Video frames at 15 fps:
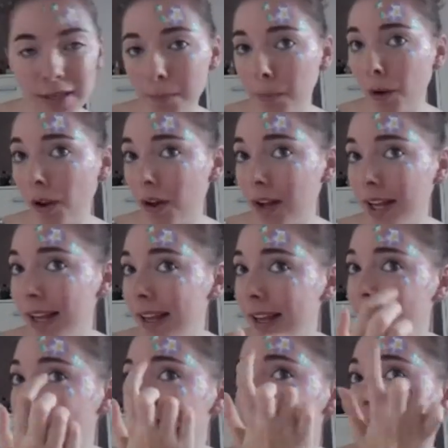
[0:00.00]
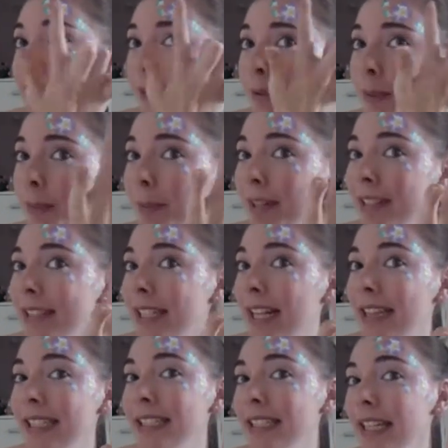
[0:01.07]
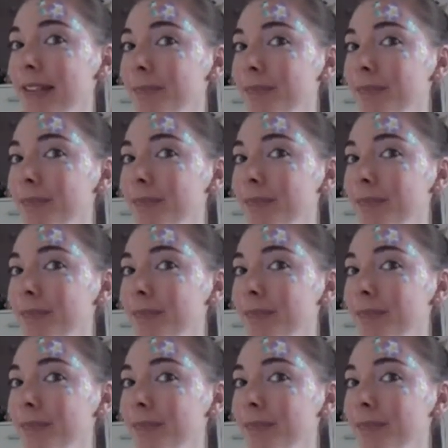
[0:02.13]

apply a little bit of glitter.